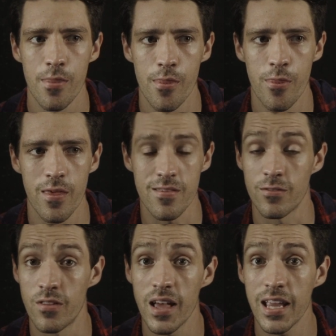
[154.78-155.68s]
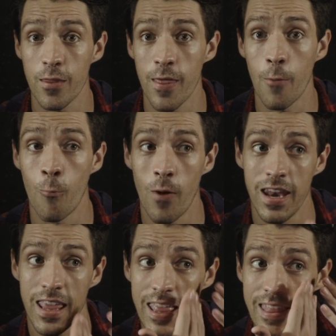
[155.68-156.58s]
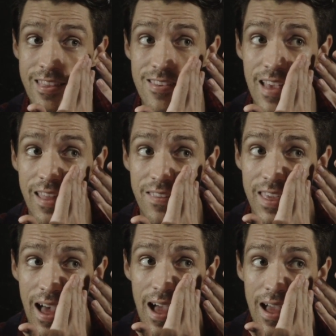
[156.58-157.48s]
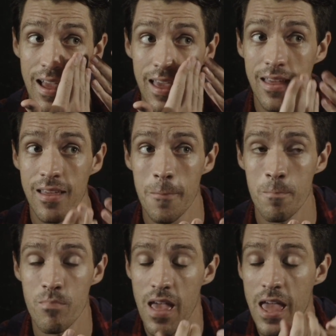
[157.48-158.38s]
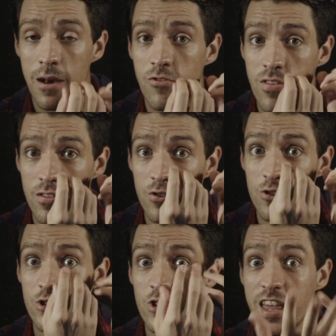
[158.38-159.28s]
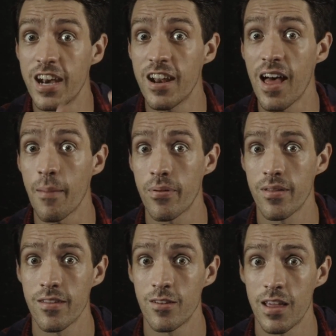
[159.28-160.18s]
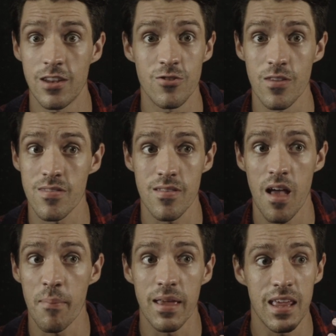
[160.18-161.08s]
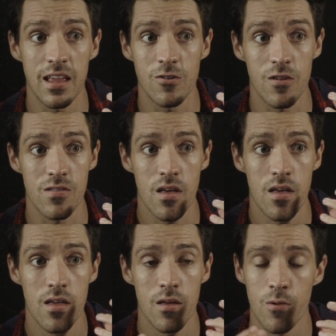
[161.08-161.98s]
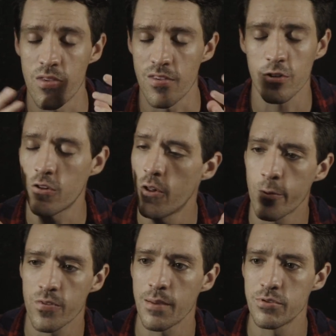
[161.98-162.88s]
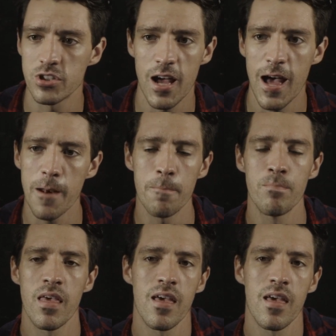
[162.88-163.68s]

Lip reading: this light that went inside the eye and just lit it up. It was this close-up shot.